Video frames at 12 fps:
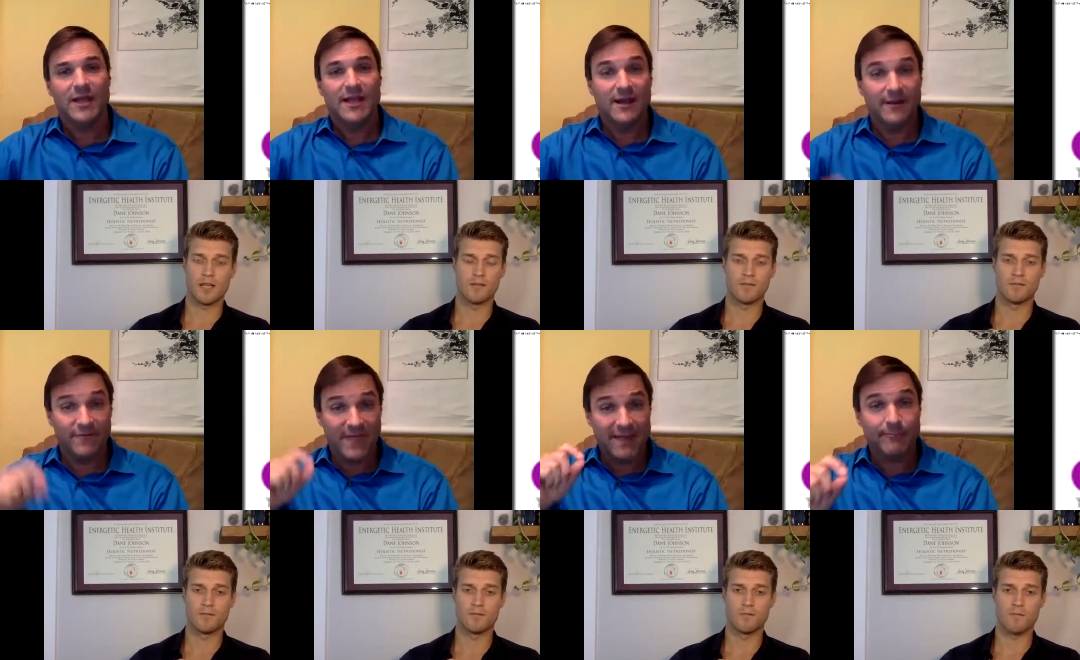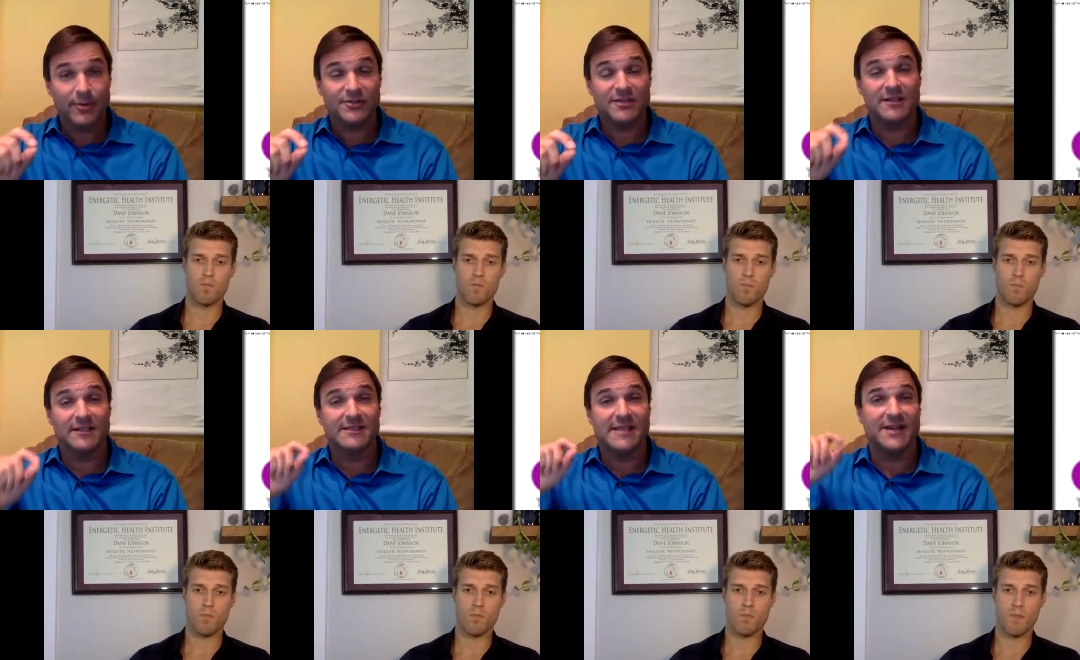Speaker 1: of that
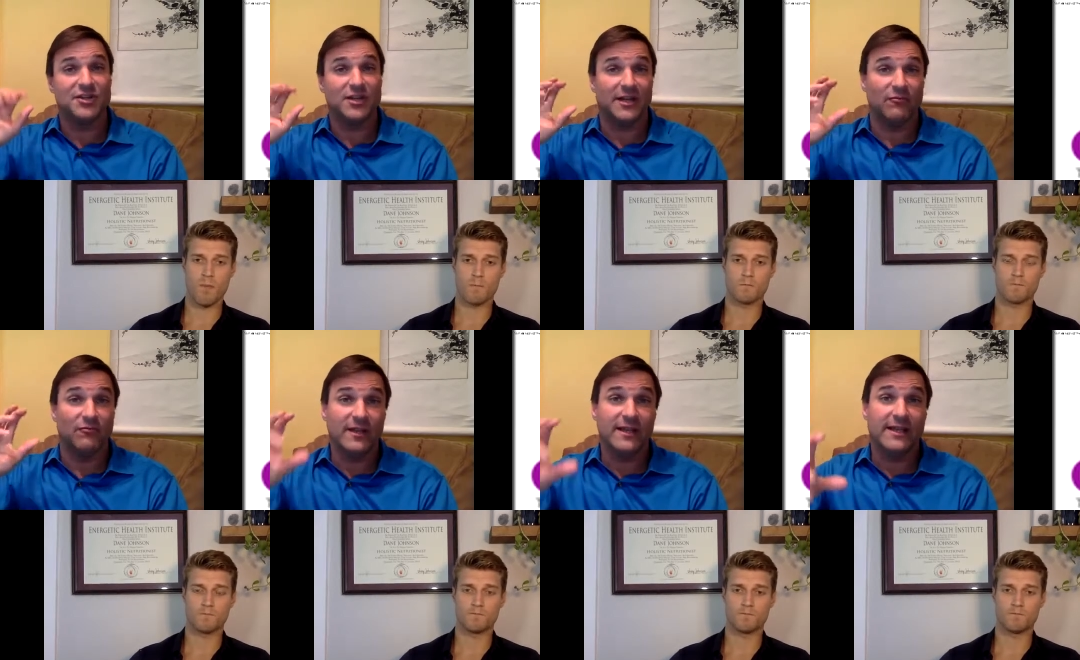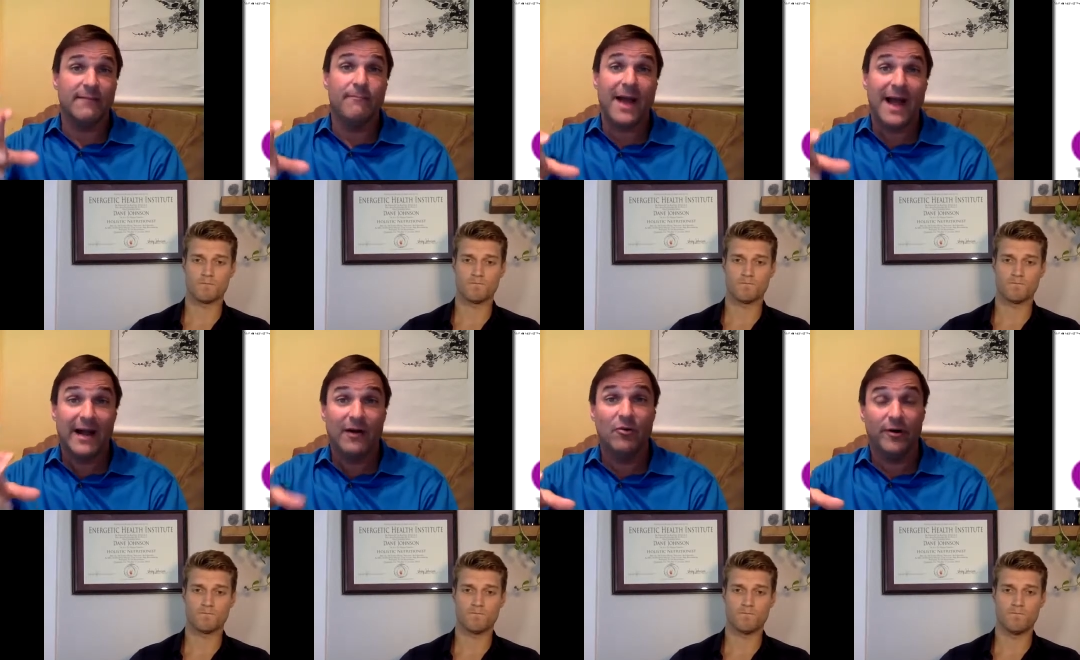personalization and really
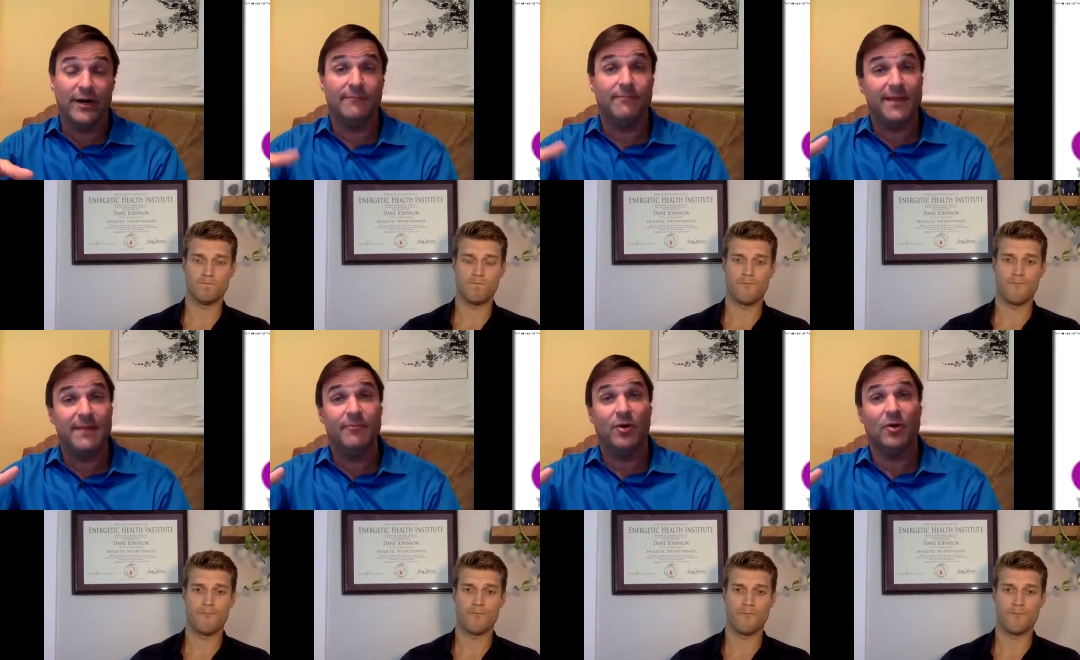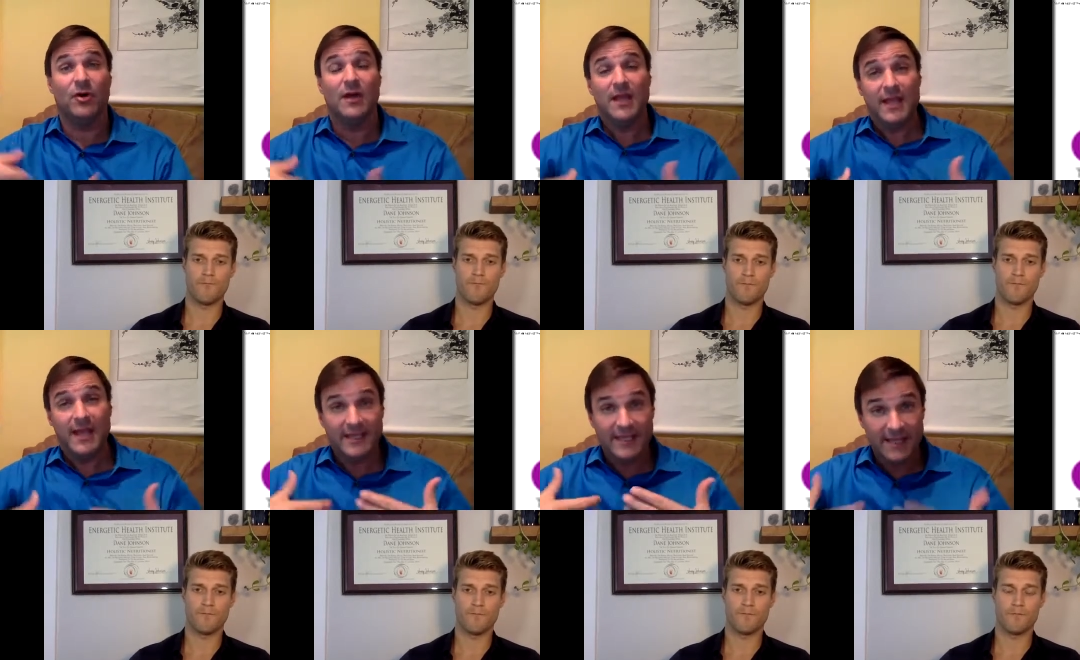empowering people
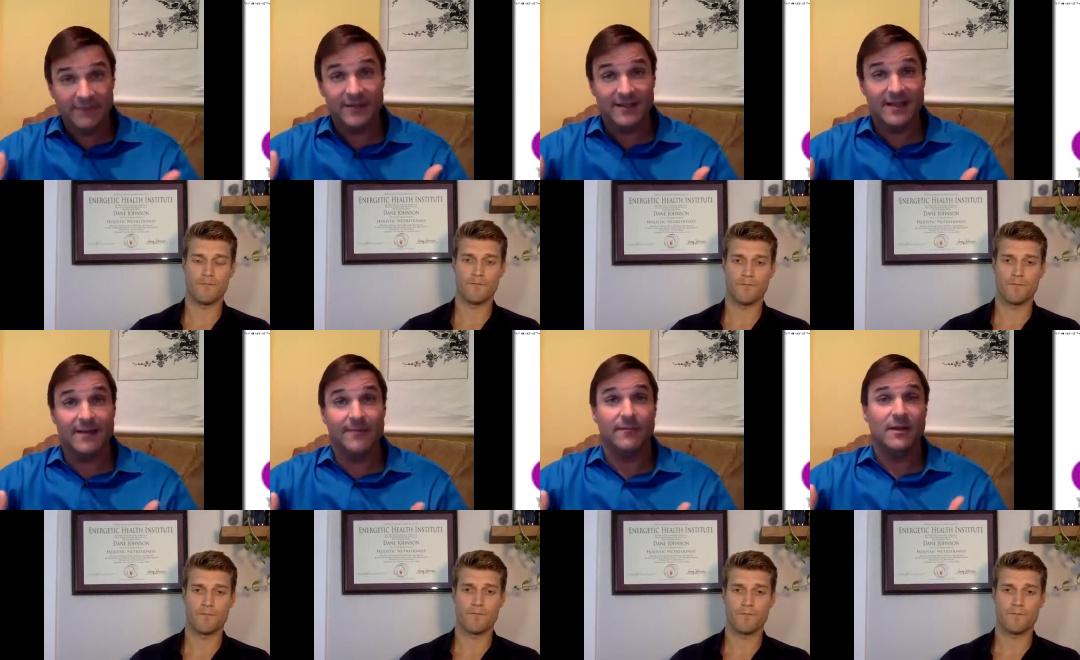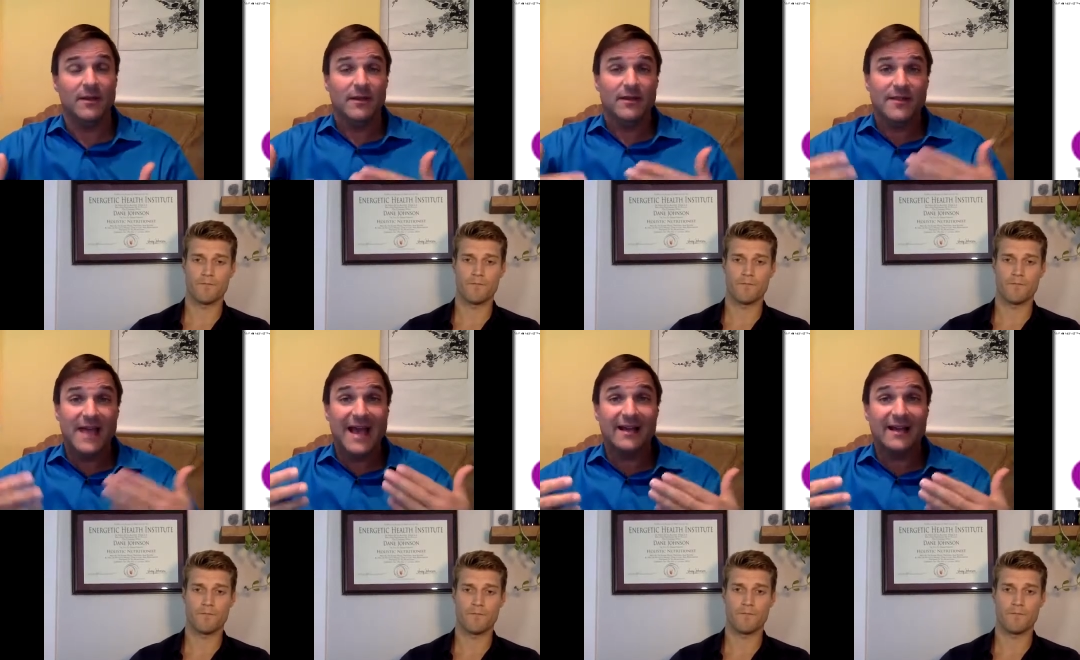and giving them that